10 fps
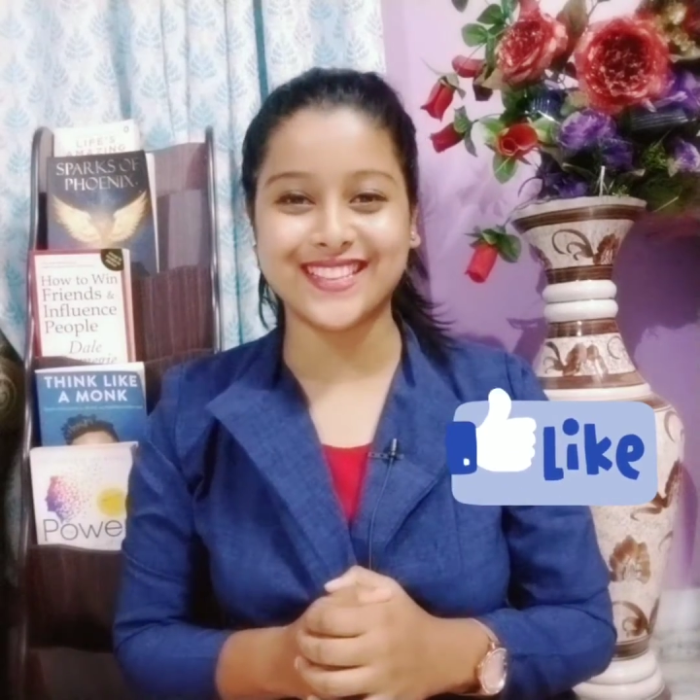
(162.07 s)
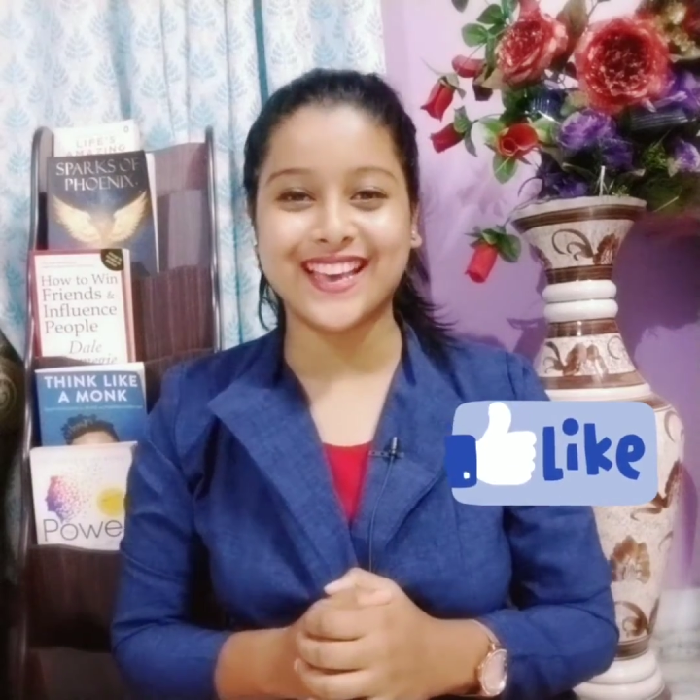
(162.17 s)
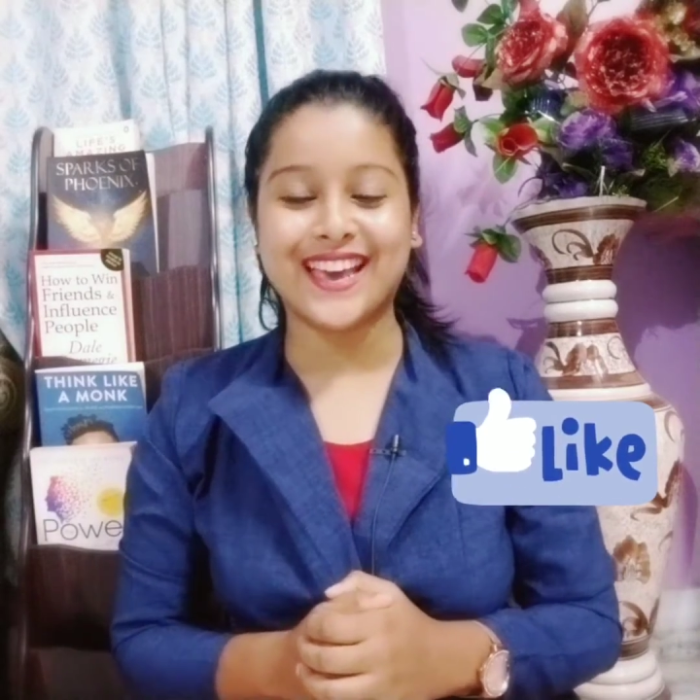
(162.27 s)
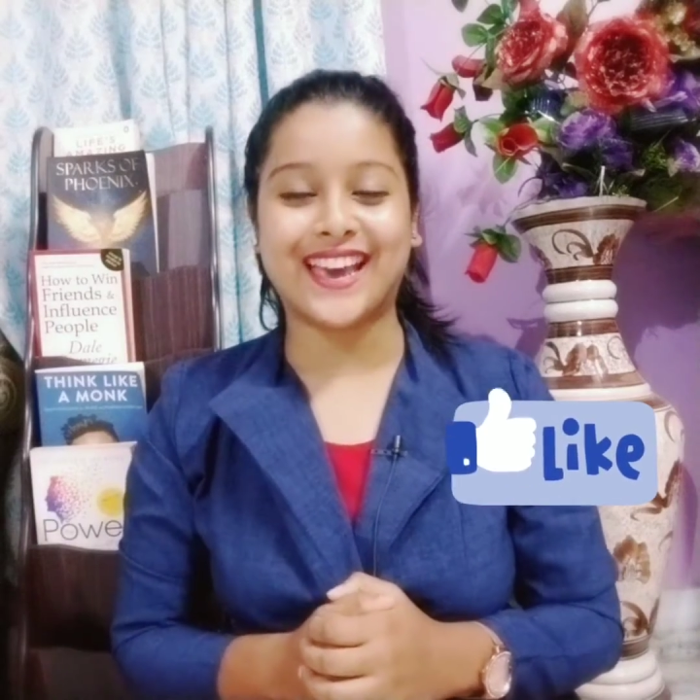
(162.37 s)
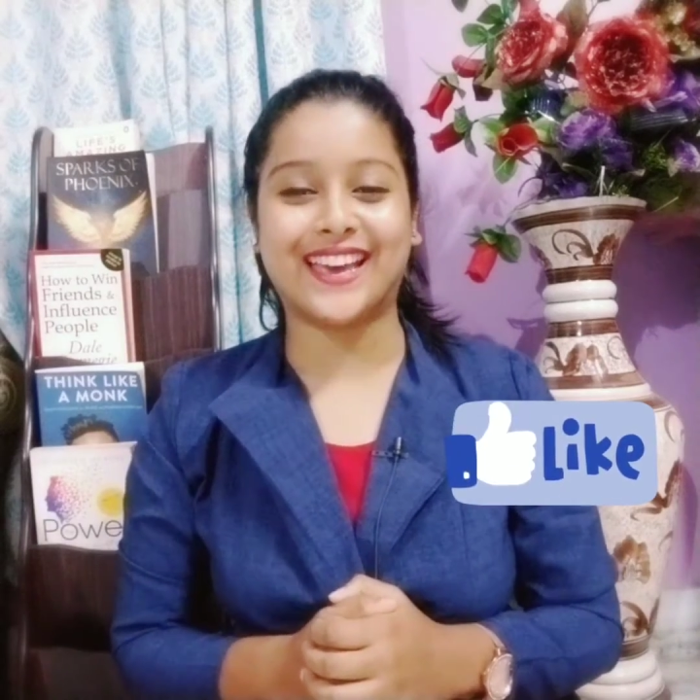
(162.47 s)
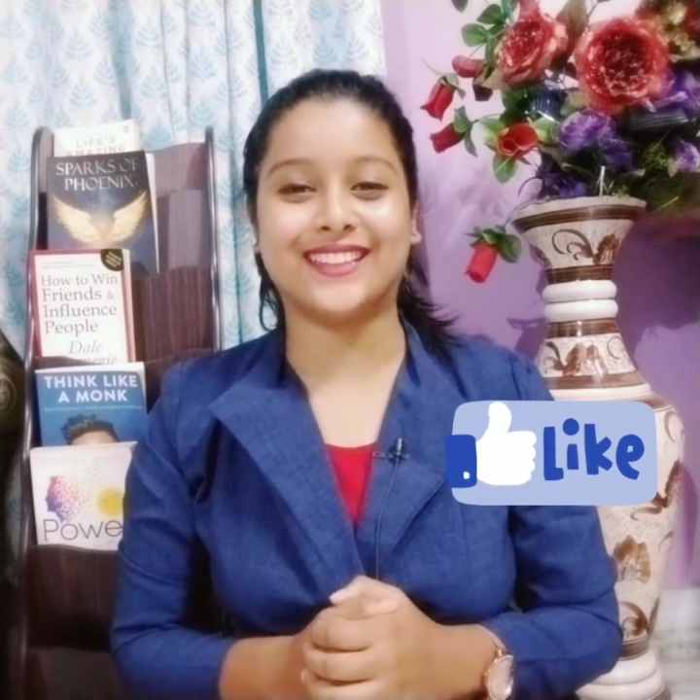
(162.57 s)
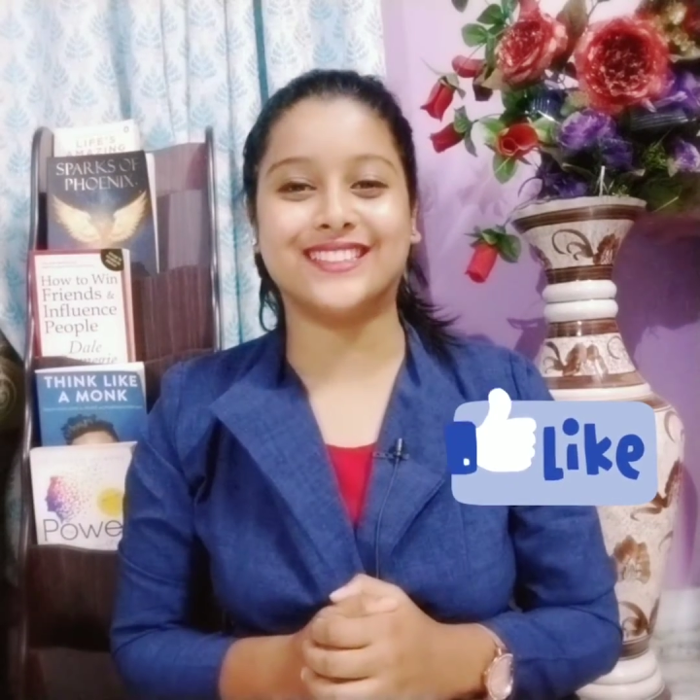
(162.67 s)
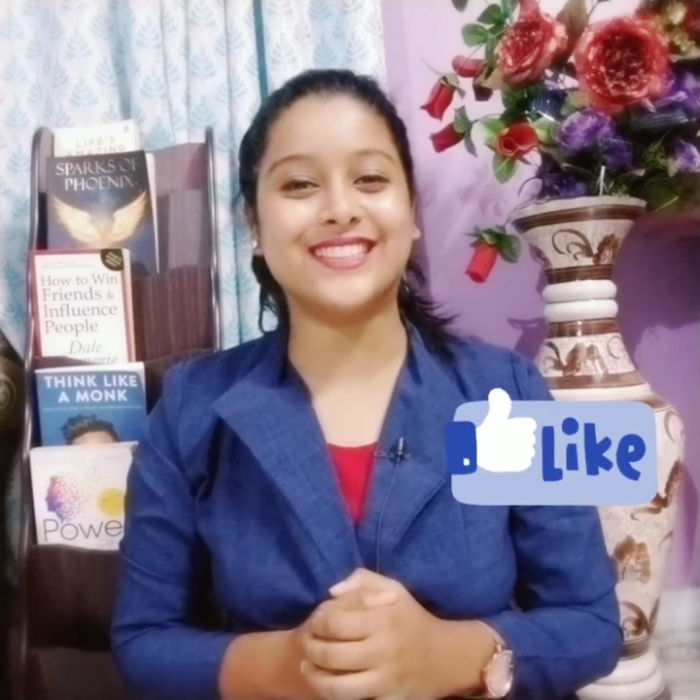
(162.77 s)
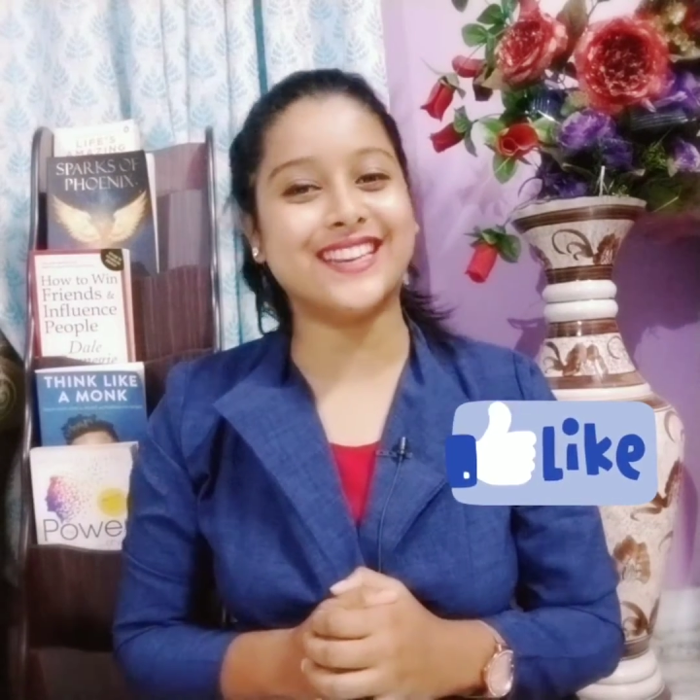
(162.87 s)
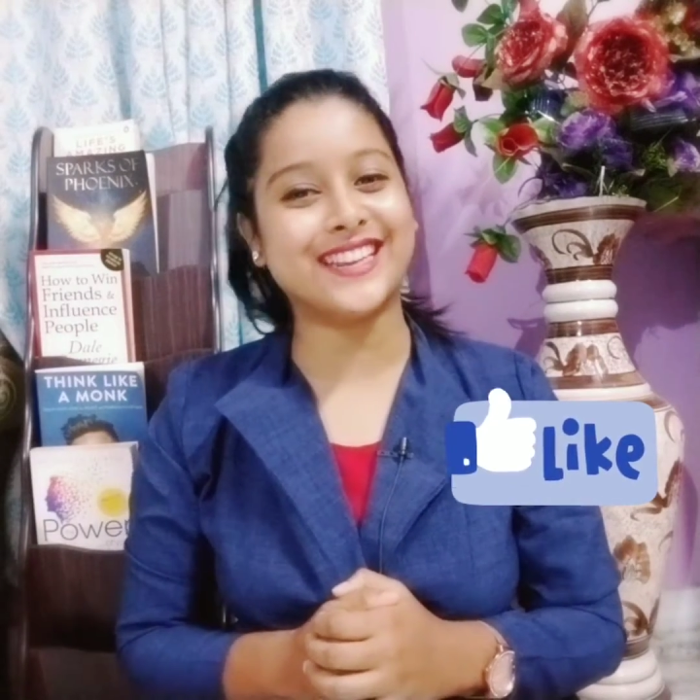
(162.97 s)

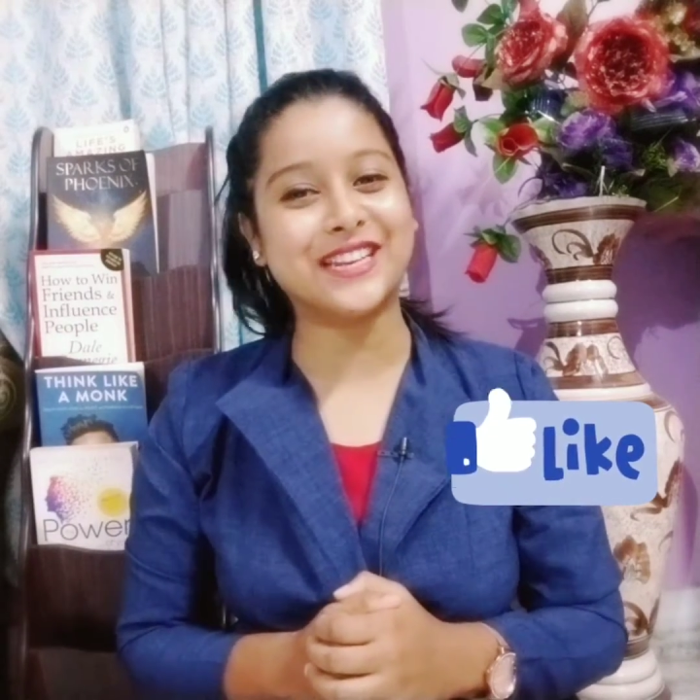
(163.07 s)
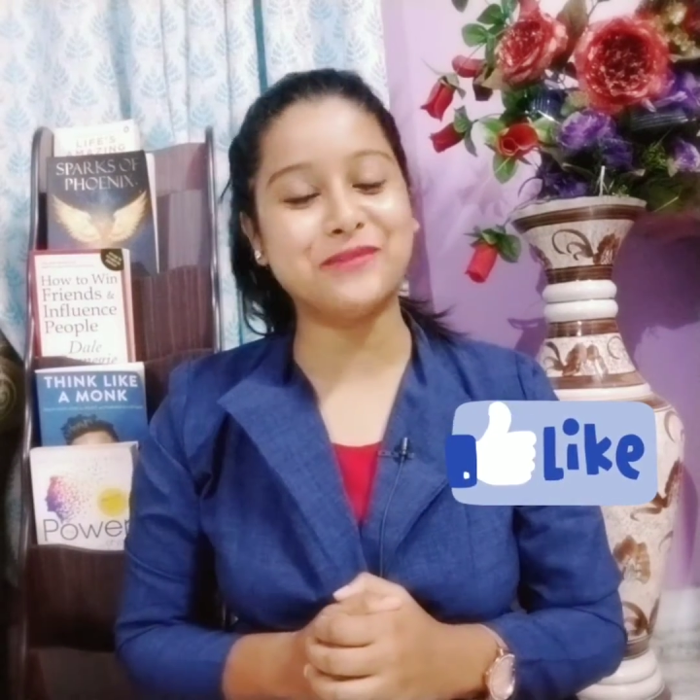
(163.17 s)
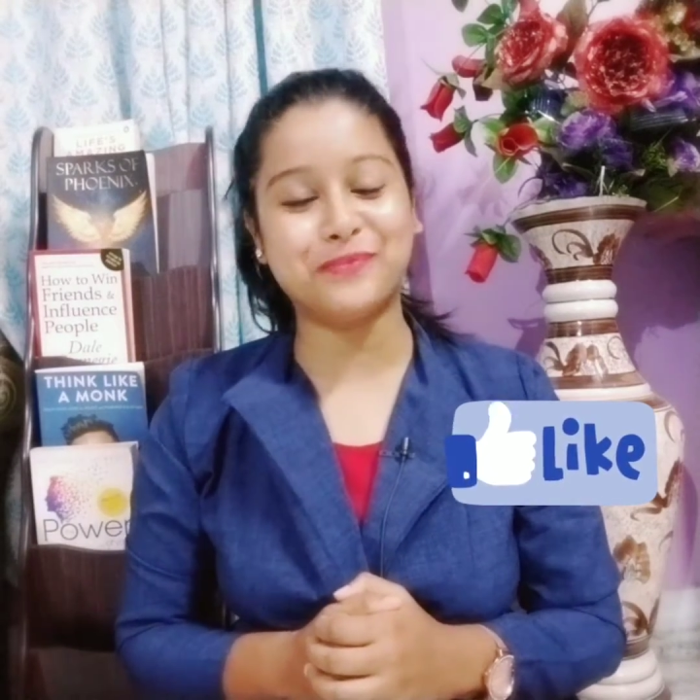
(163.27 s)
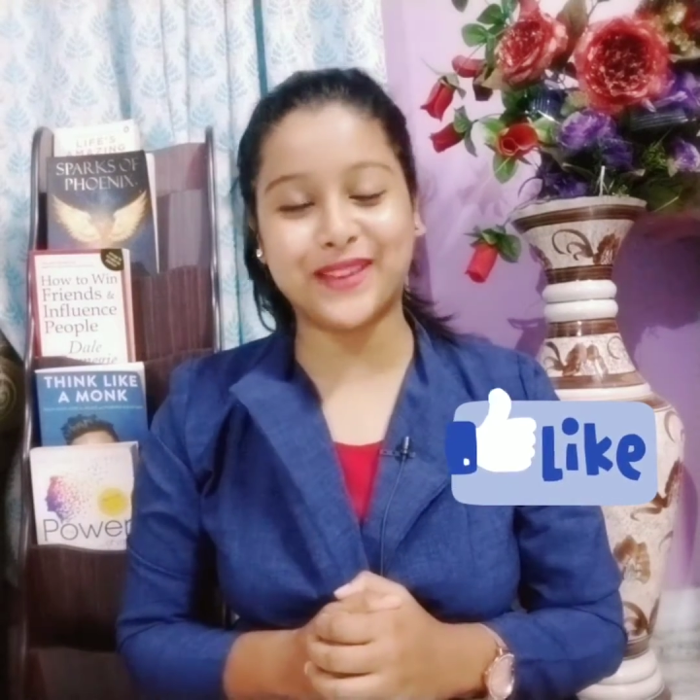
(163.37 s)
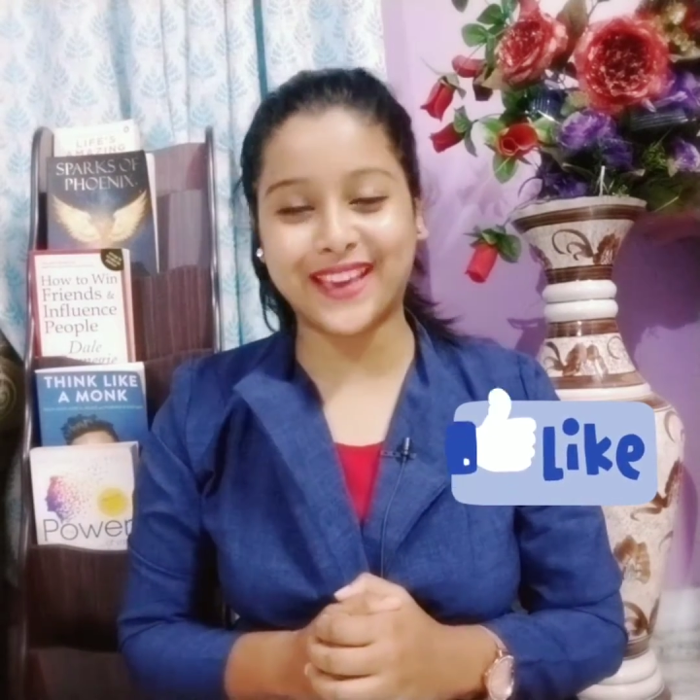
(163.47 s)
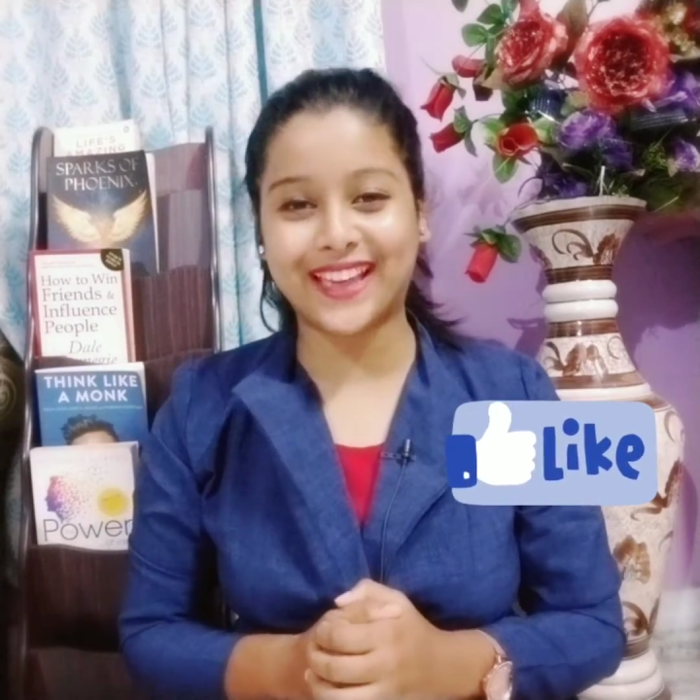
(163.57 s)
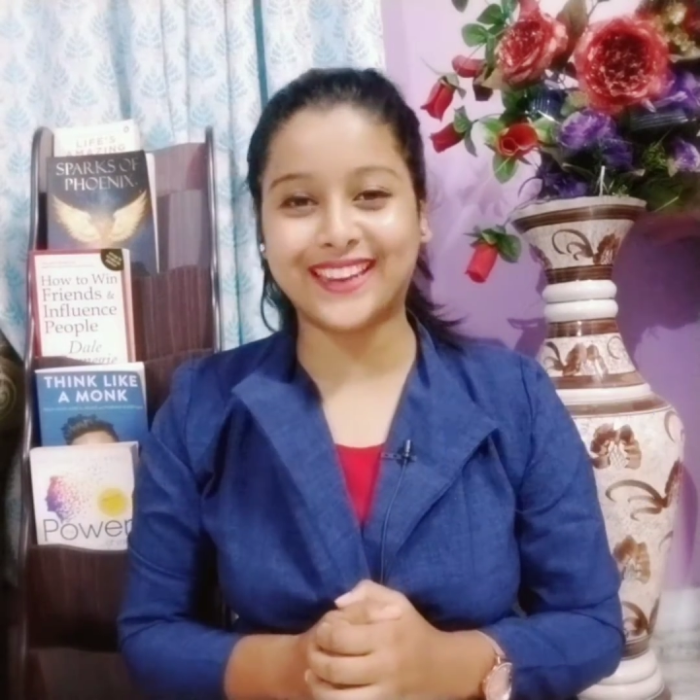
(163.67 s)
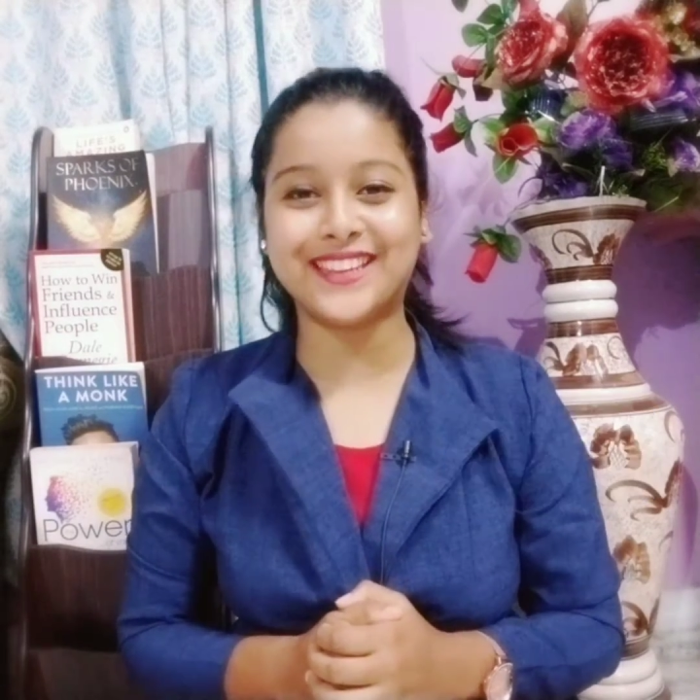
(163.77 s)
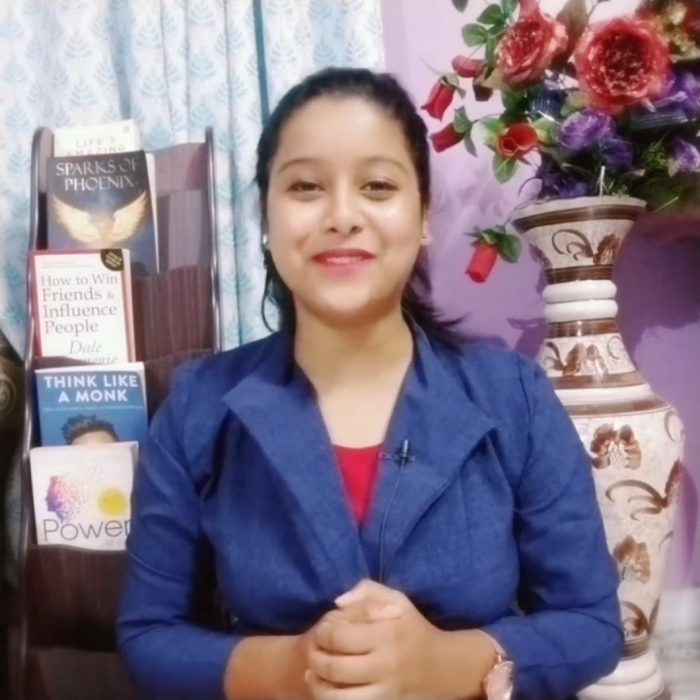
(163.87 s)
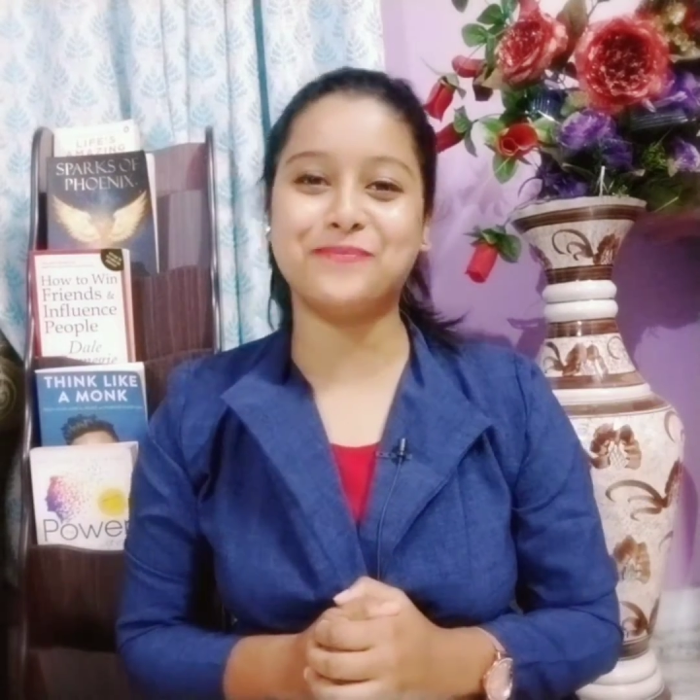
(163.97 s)
And till then, be healthy,